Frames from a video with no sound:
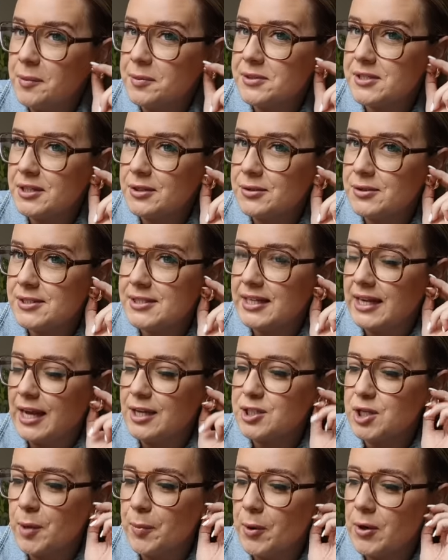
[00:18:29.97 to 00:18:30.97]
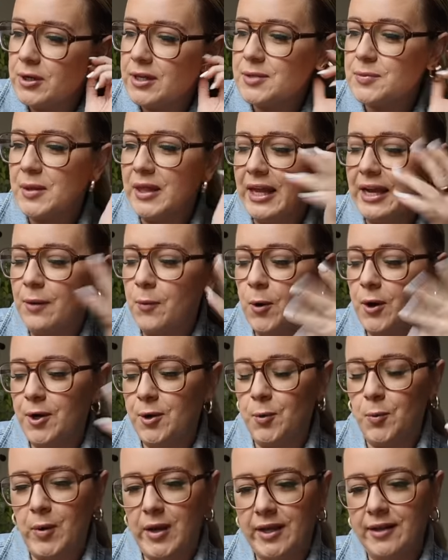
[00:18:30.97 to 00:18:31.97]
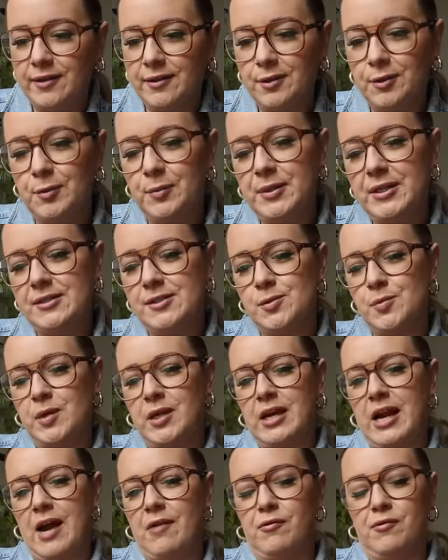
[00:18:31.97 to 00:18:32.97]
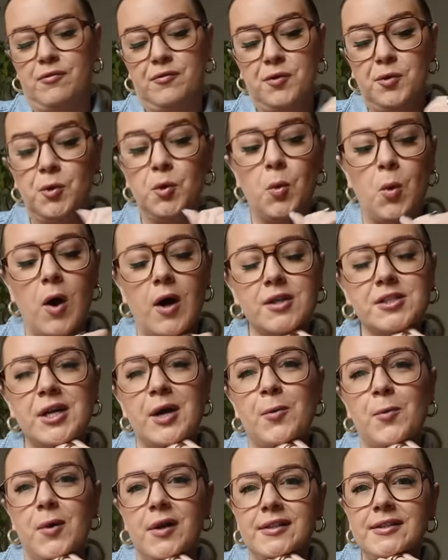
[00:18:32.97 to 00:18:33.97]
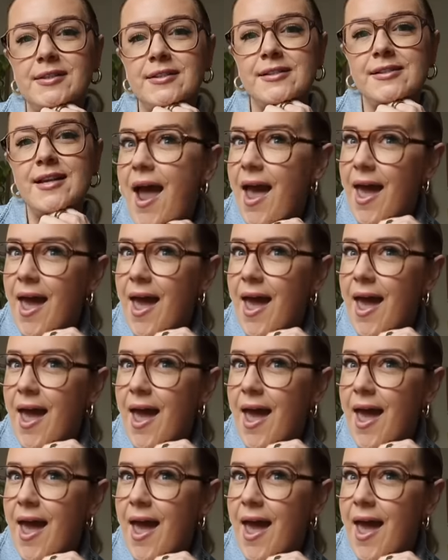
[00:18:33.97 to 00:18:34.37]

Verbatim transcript: episodes to catch up on because we like wanted to wait a little bit so we could have a few to watch at once.